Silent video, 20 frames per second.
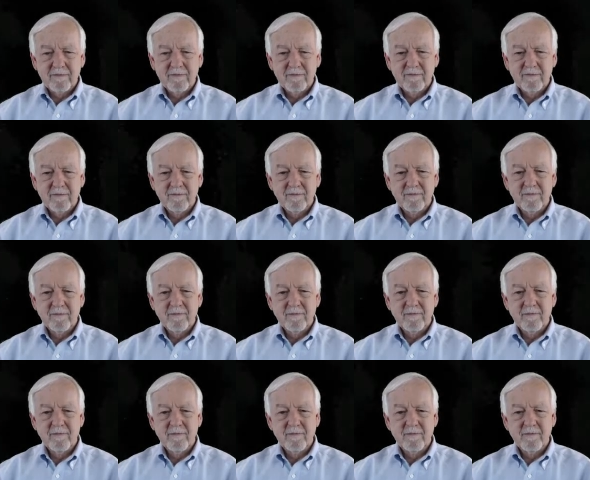
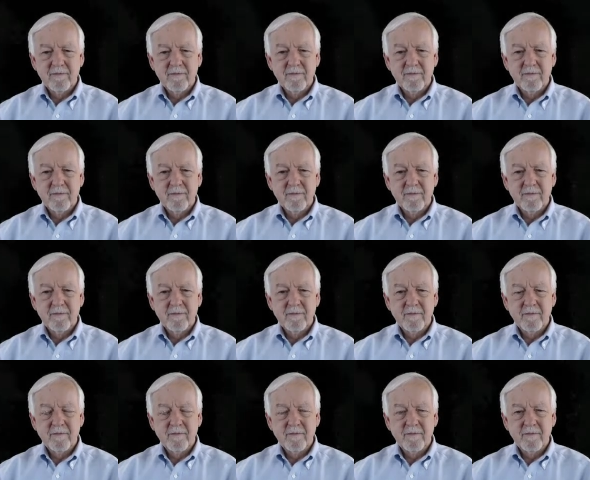
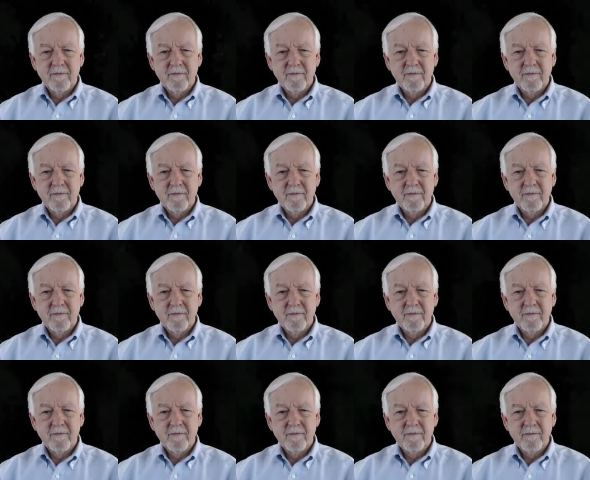
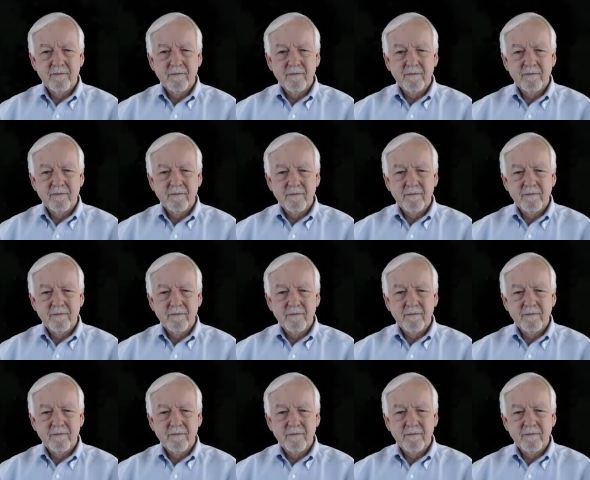(silence)